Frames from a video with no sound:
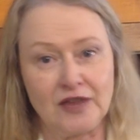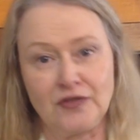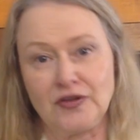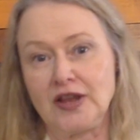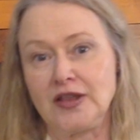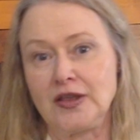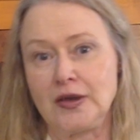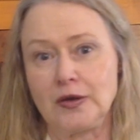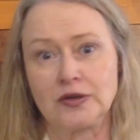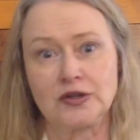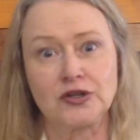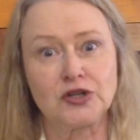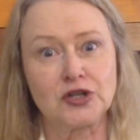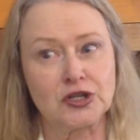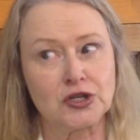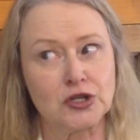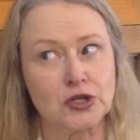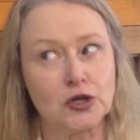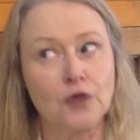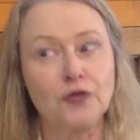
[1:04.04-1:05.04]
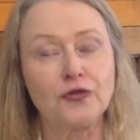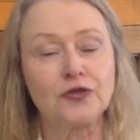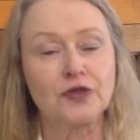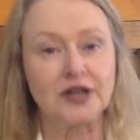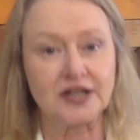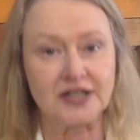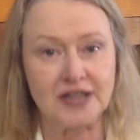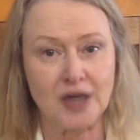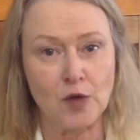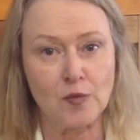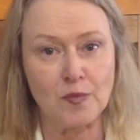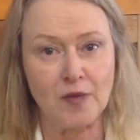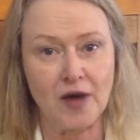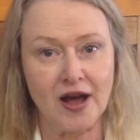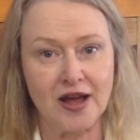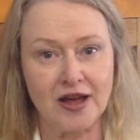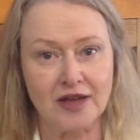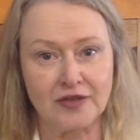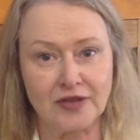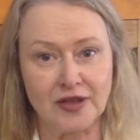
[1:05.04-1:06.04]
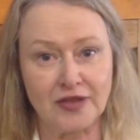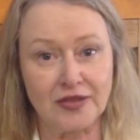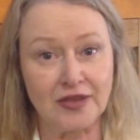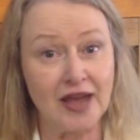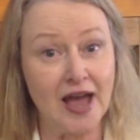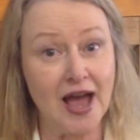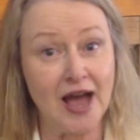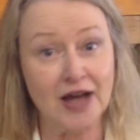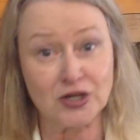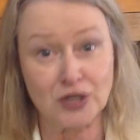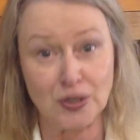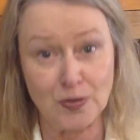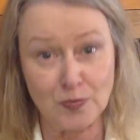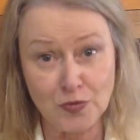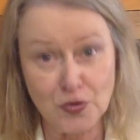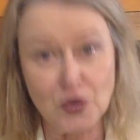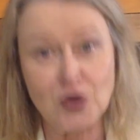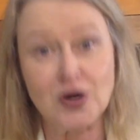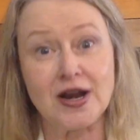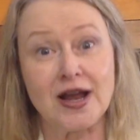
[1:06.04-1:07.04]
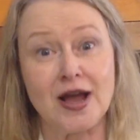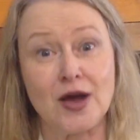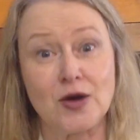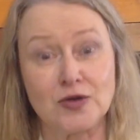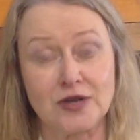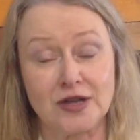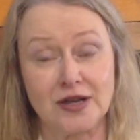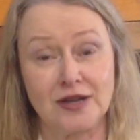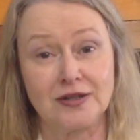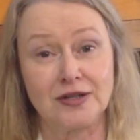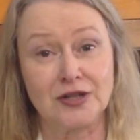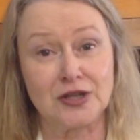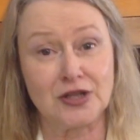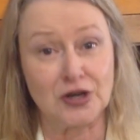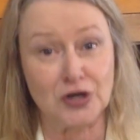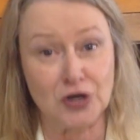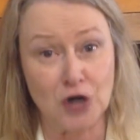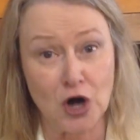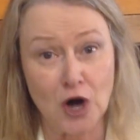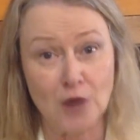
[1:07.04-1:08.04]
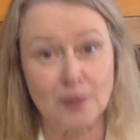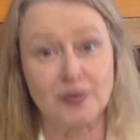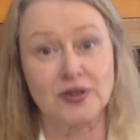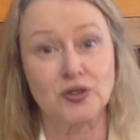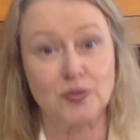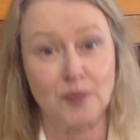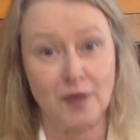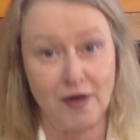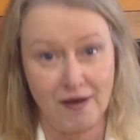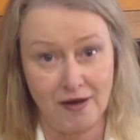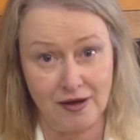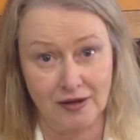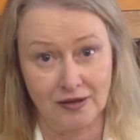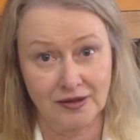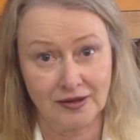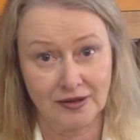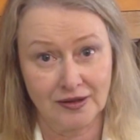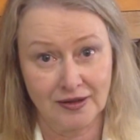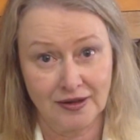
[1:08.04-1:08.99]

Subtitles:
evening they were just so freaked out by it that they actually put it out into the garbage pail.